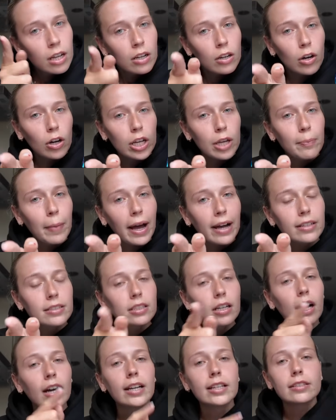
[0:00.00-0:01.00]
got your backs,
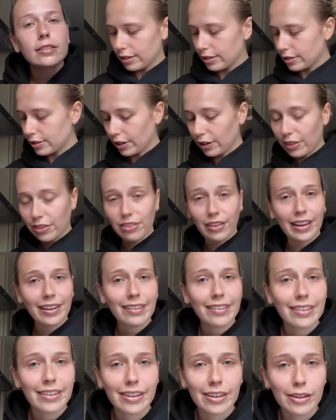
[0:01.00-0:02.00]
guys. So
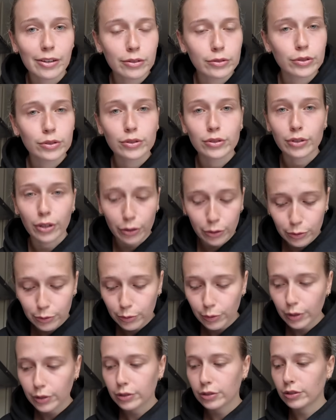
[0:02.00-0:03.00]
thank you
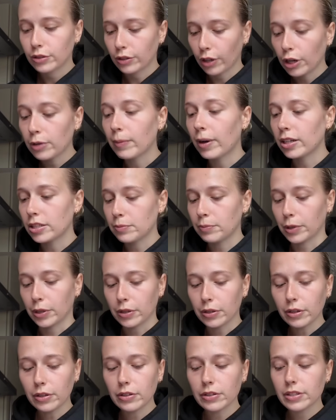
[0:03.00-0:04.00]
so much,
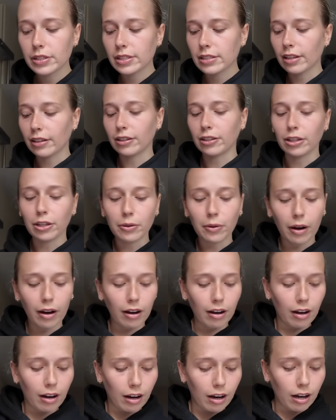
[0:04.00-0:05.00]
Boots. You
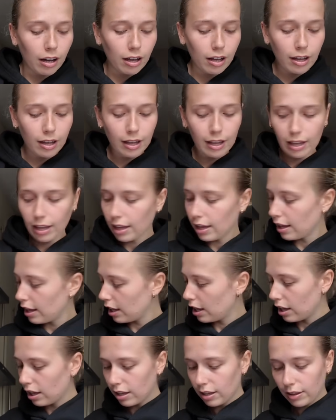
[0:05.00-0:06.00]
are
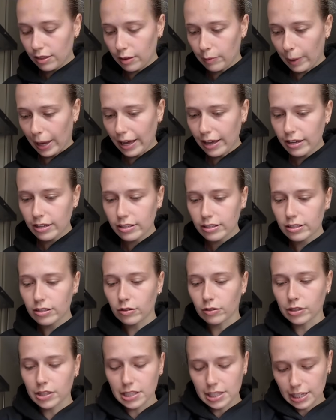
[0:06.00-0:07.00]
the best,
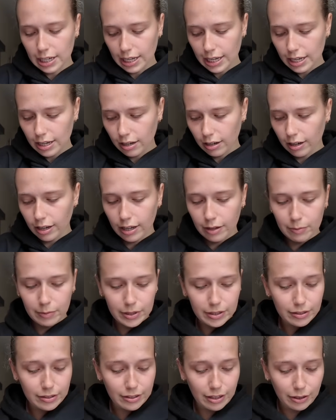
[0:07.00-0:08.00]
honestly. I am
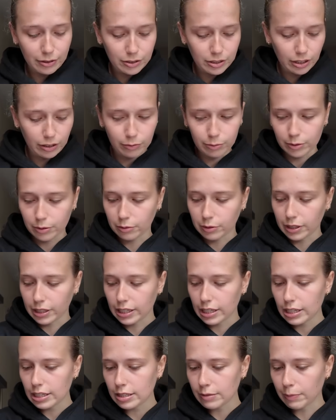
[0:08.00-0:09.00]
so chuffed with all
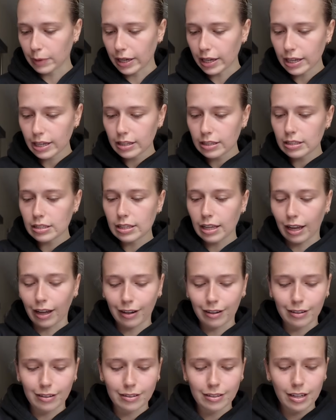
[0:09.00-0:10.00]
these bits,
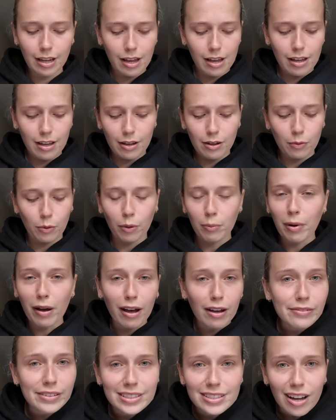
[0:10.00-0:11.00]
and what
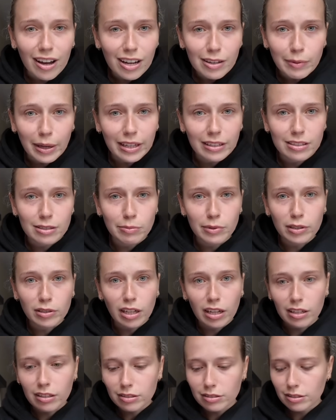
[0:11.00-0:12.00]
perfect timing, to be
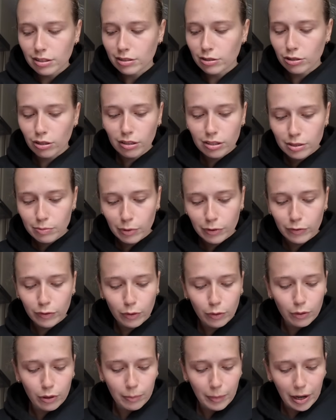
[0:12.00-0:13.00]
honest, just
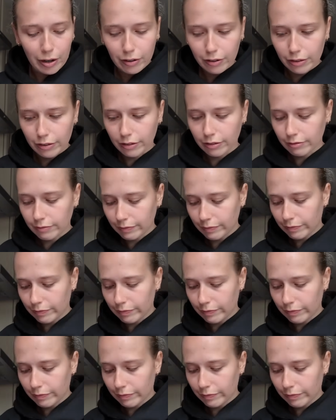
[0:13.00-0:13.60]
before the marathon.